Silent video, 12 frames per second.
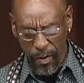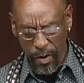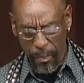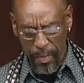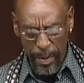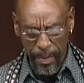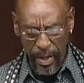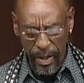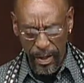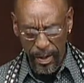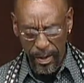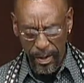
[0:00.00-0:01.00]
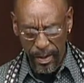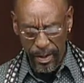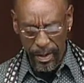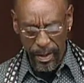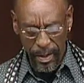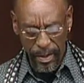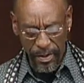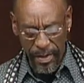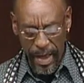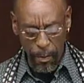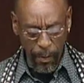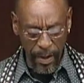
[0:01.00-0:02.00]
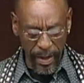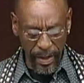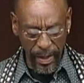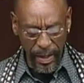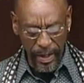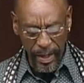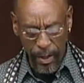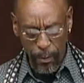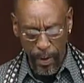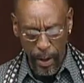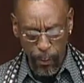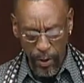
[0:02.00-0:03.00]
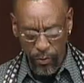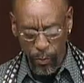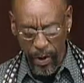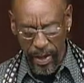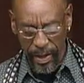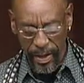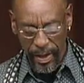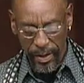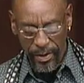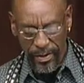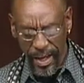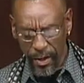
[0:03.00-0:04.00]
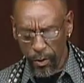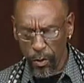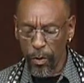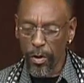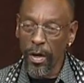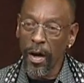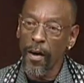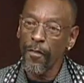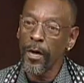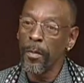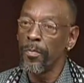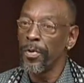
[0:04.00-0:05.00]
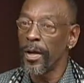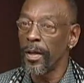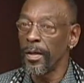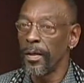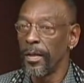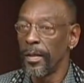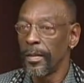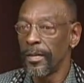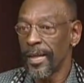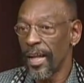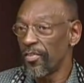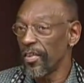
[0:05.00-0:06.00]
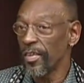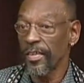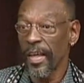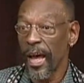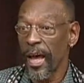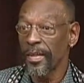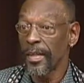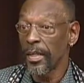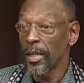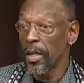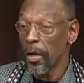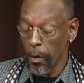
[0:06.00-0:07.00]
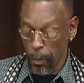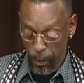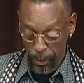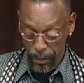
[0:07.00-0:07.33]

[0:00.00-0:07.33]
or maybe that way. Anyway, which way did that new golf umbrella that I just got go?